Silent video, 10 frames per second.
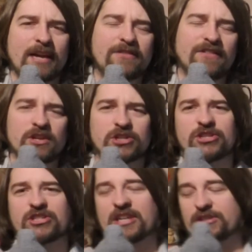It
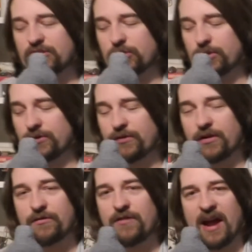functions as a sort
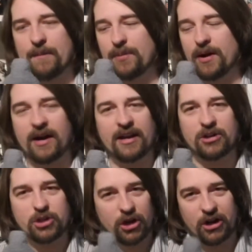of
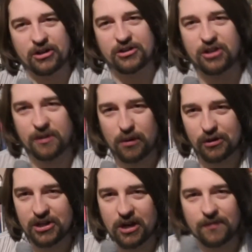vampire church that
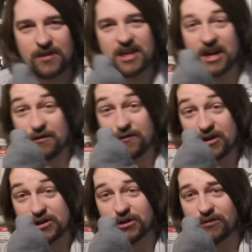puts out the
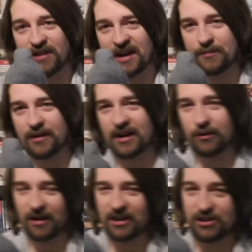official
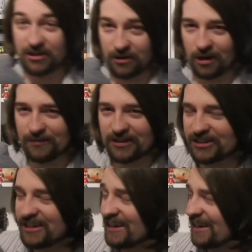vampire religion,
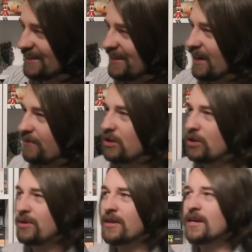obviously, in their
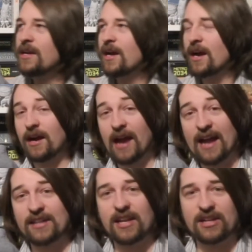view, uh,
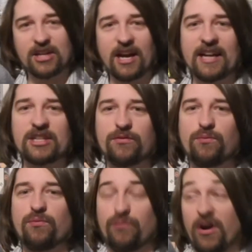and it kind
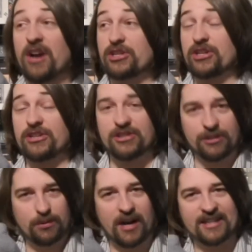of functions
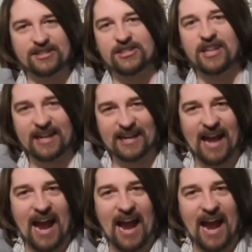in practice as like an